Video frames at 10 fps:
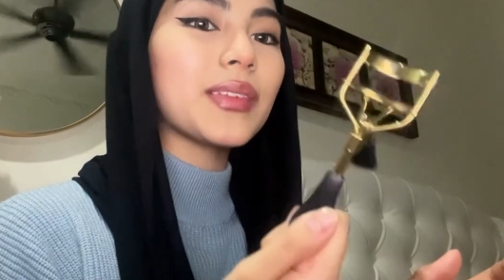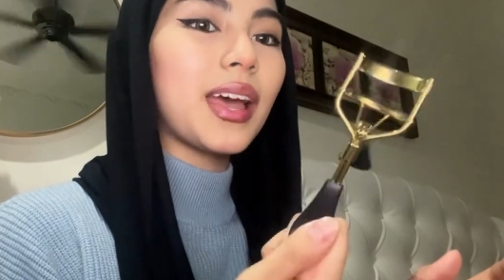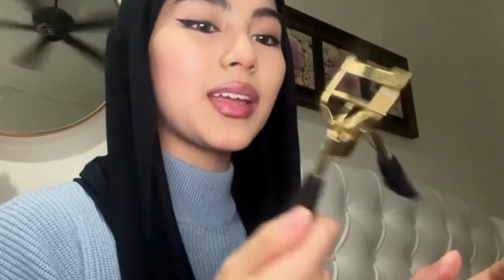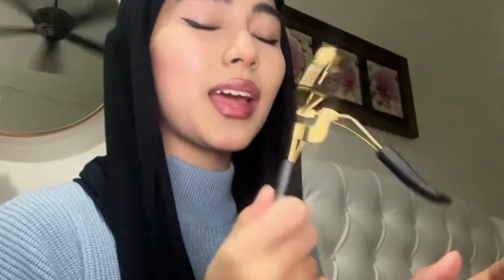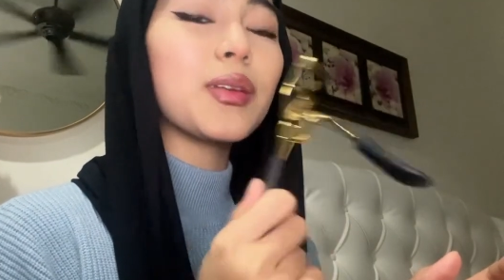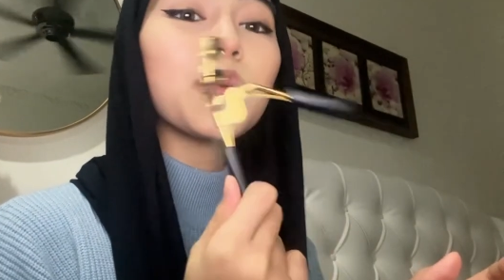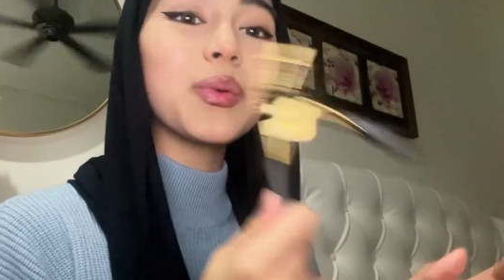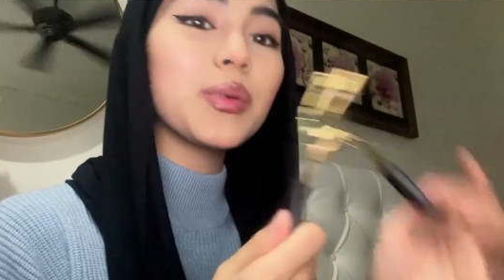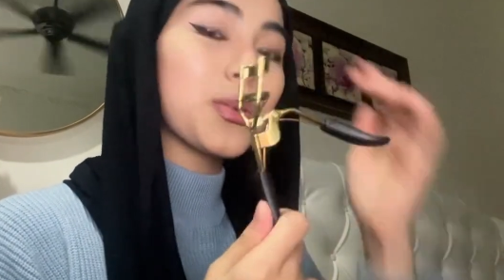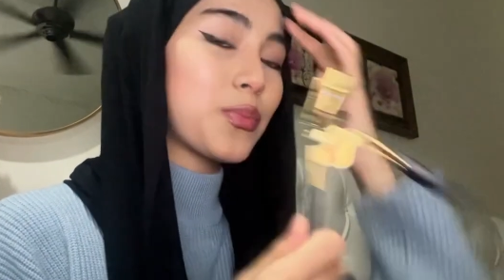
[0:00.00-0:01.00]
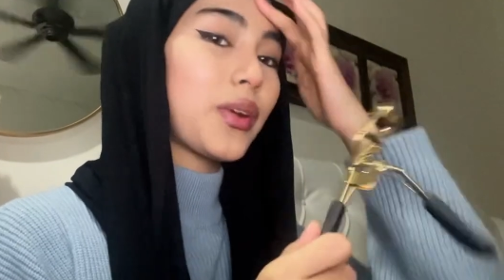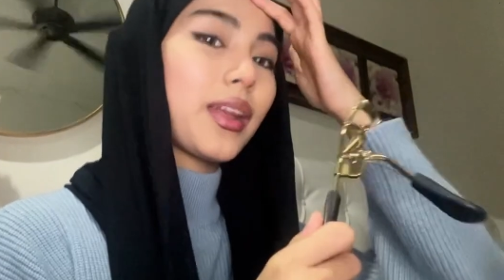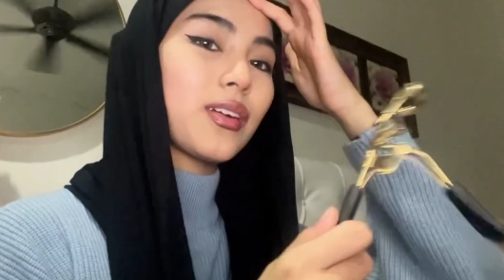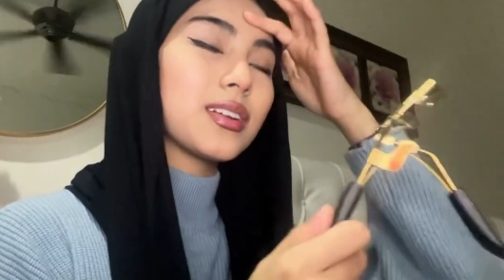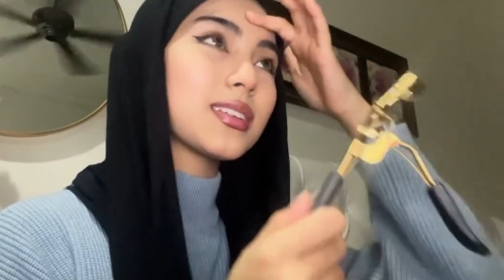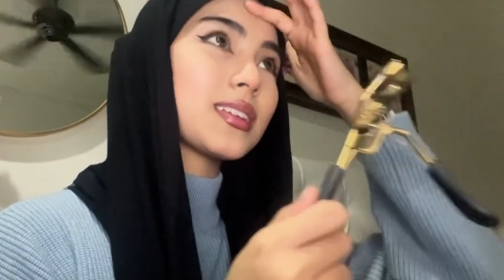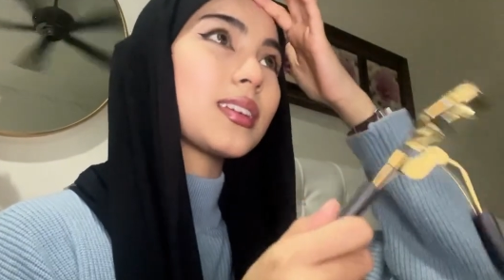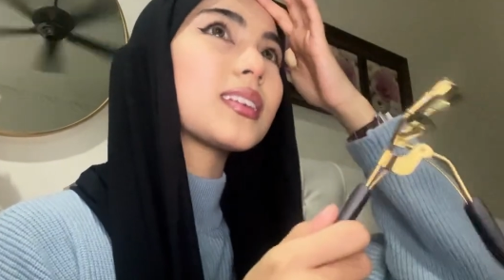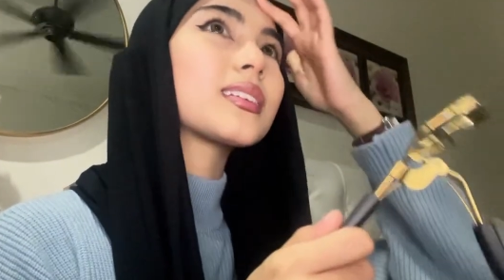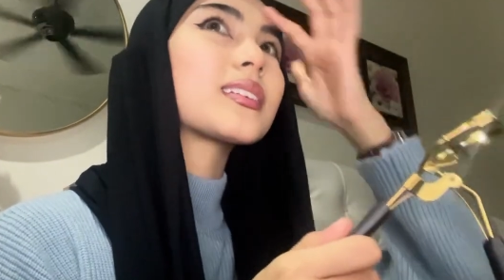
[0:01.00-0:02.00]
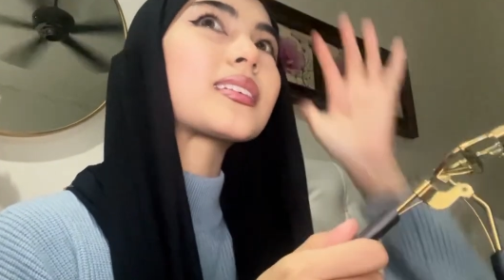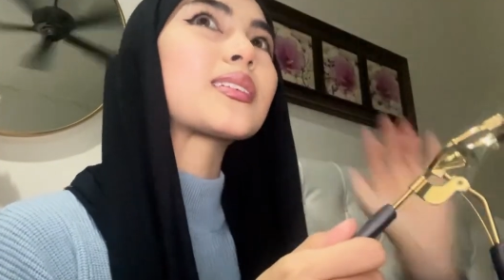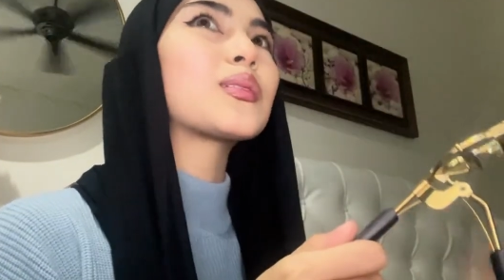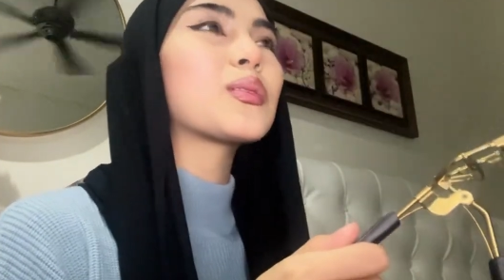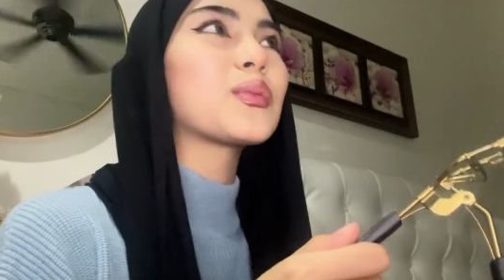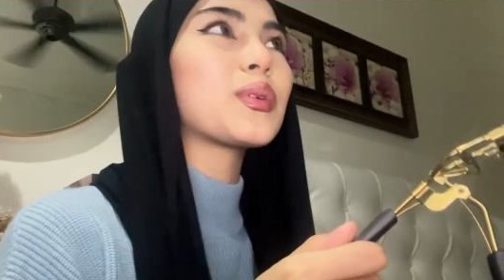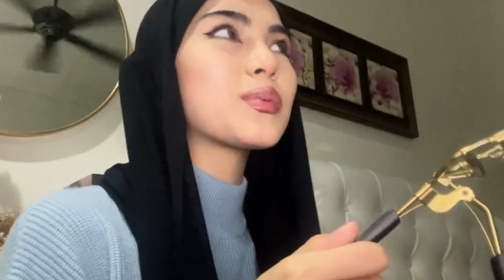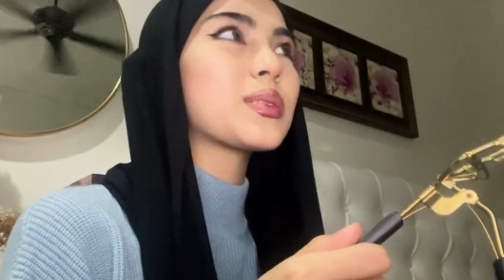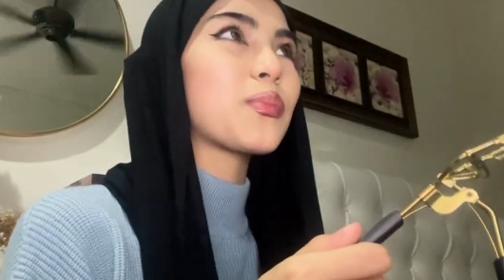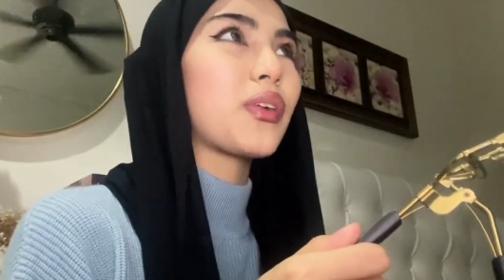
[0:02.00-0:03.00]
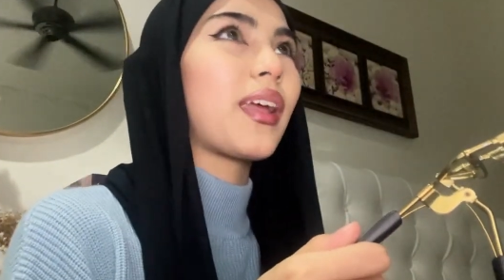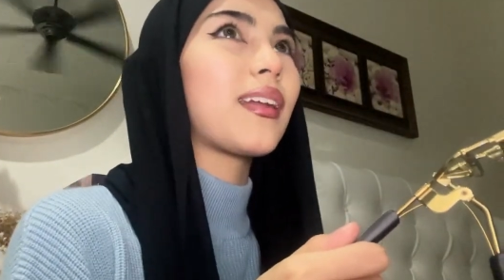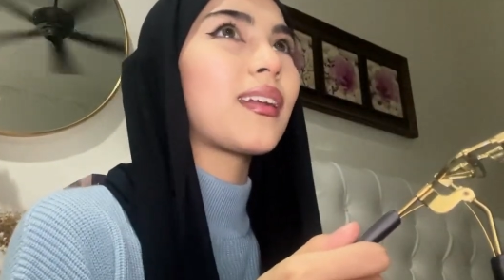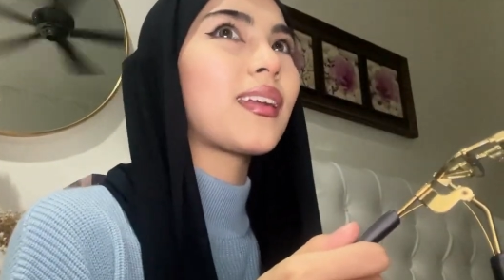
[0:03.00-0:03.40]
I don't know the brand, honestly. What was the brand?